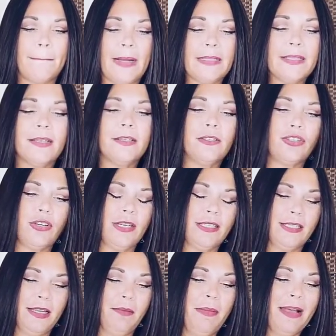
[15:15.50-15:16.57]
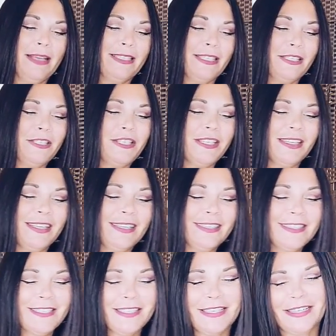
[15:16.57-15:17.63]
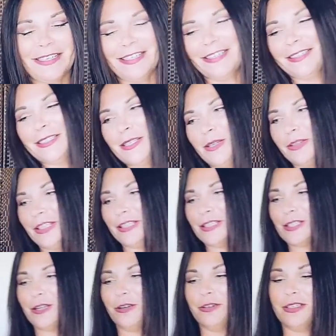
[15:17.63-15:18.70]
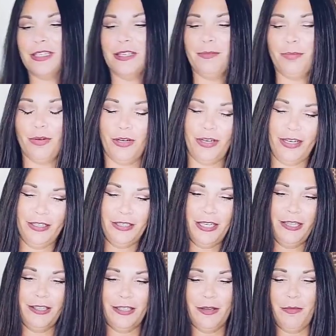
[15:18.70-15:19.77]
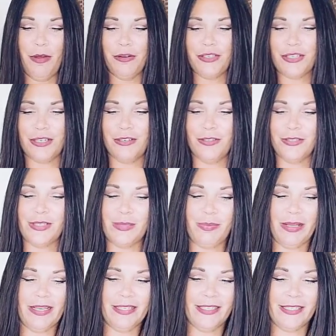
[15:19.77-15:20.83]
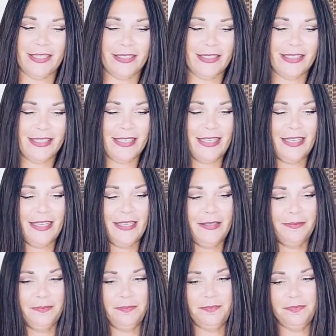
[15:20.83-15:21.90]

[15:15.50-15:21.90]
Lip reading: that's an interesting message to get, isn't it? So let's go deeper into the emotional space and see